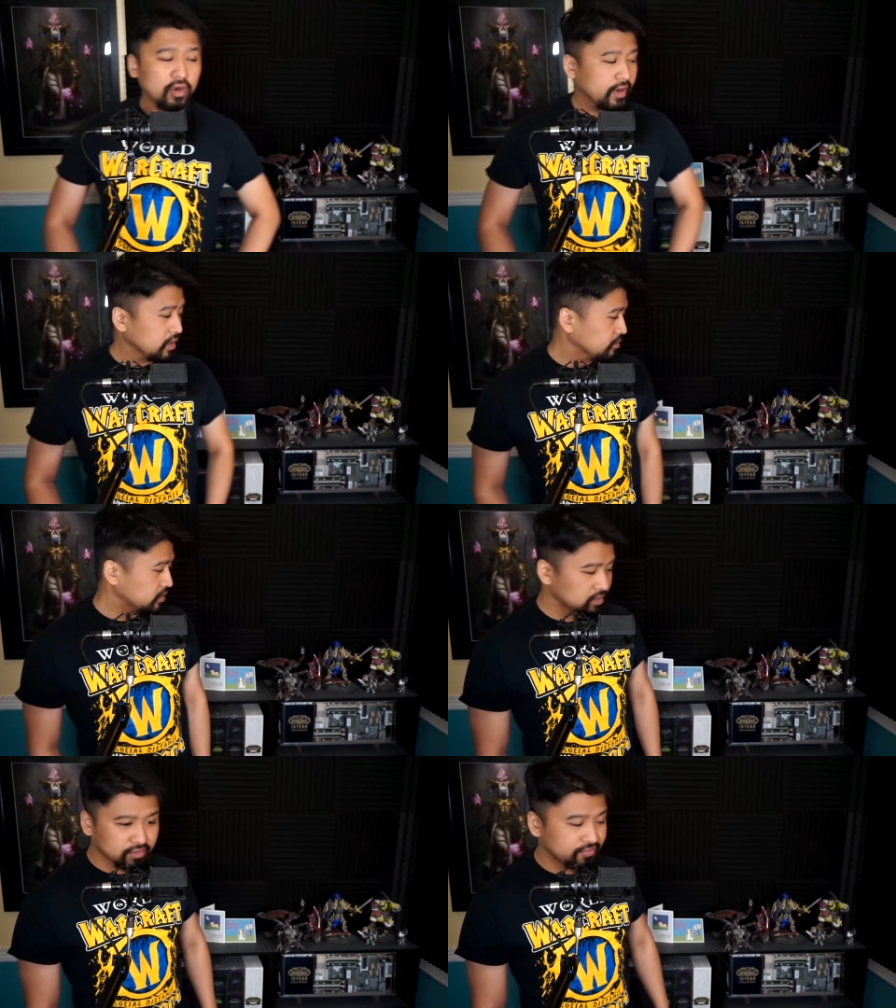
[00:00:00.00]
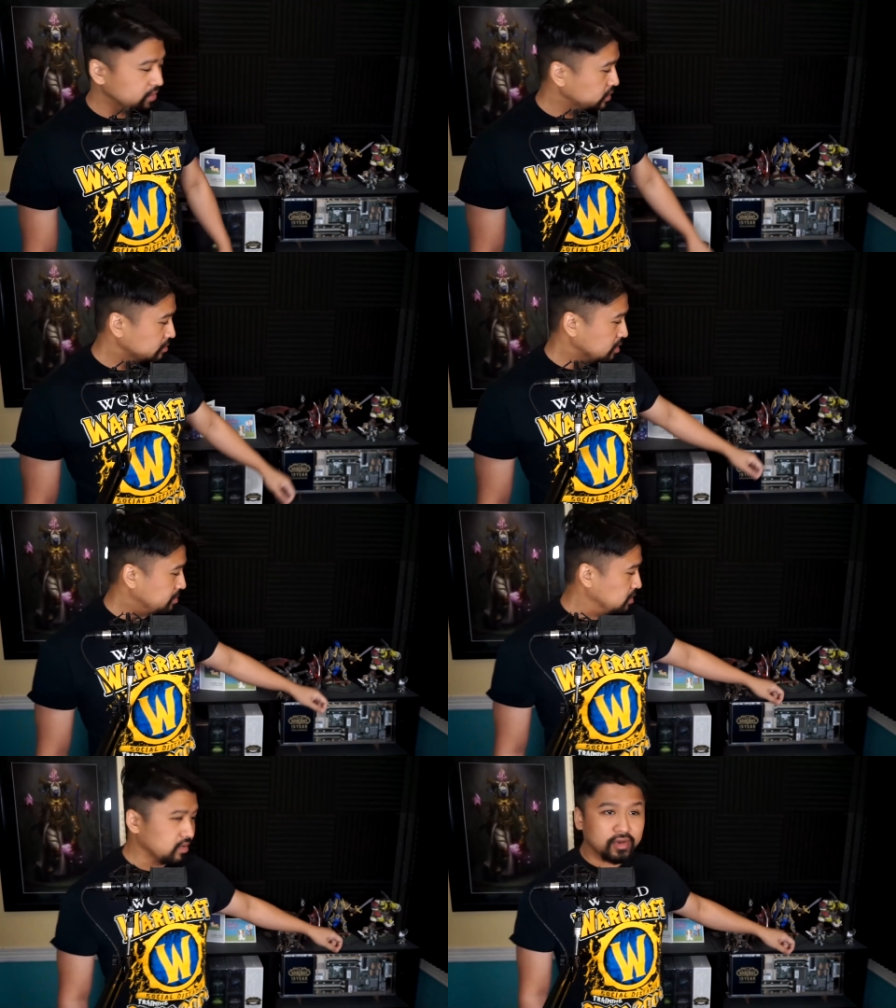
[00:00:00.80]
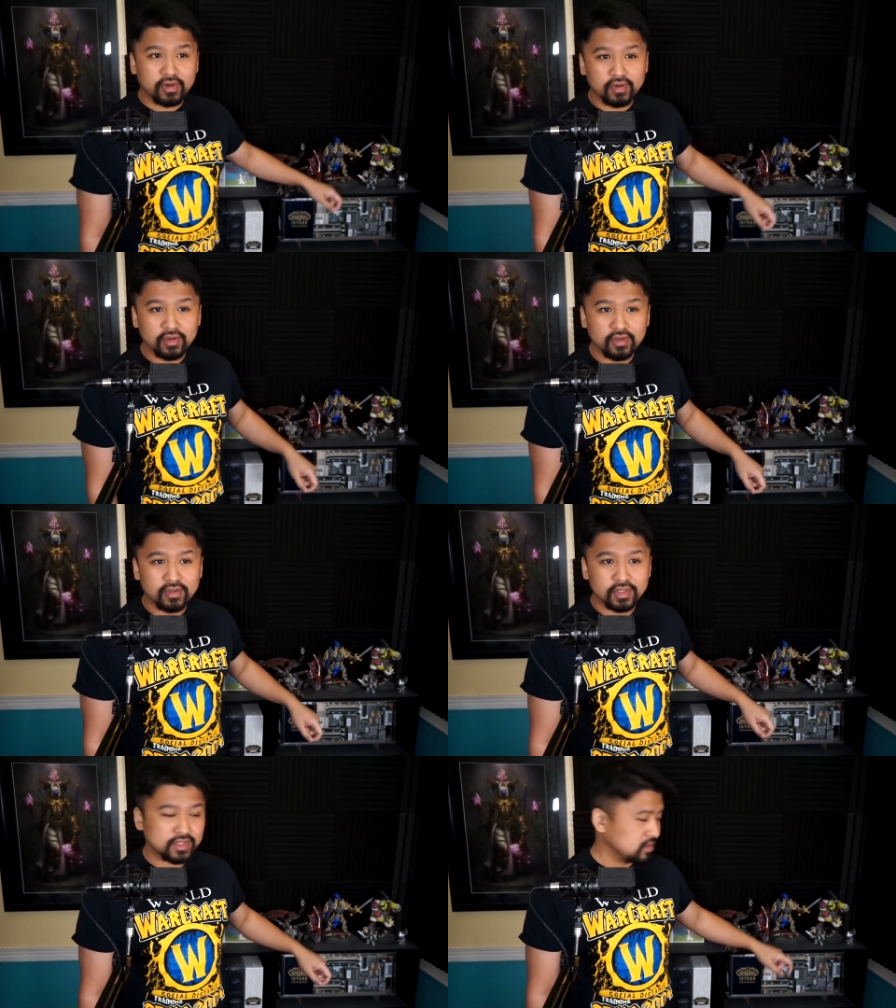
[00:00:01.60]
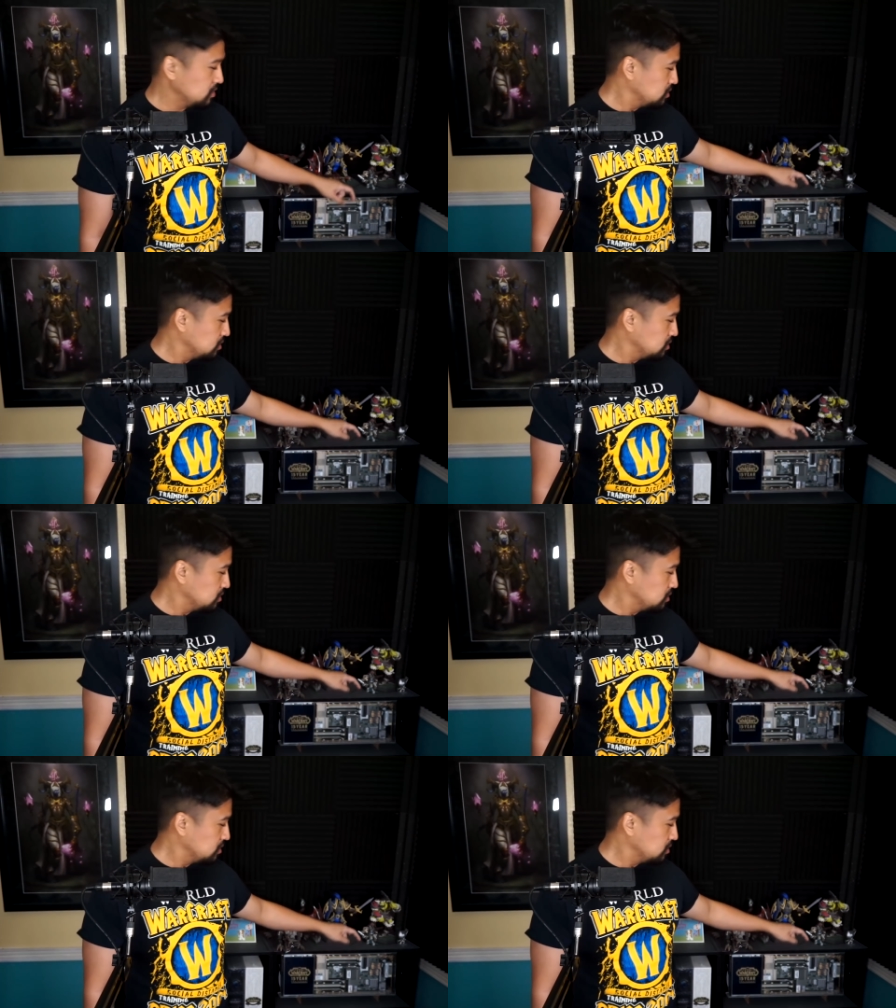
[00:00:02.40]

I know what'll infuriate people. Here, let's see.